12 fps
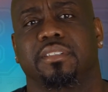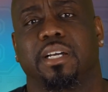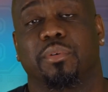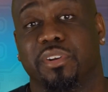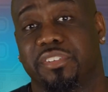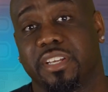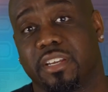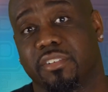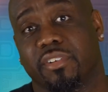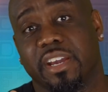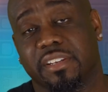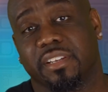I want to say
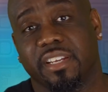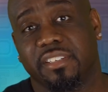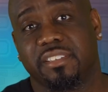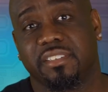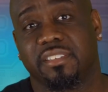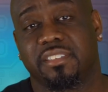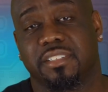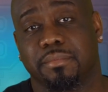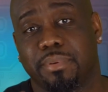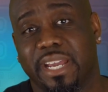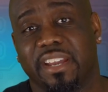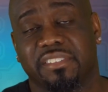congratulations to
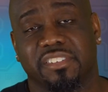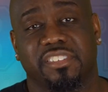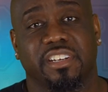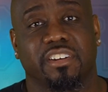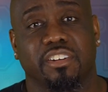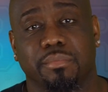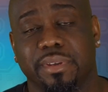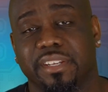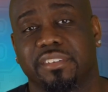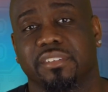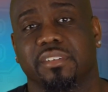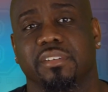Pastor Cheryl
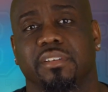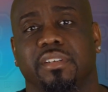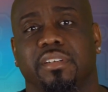Mentor,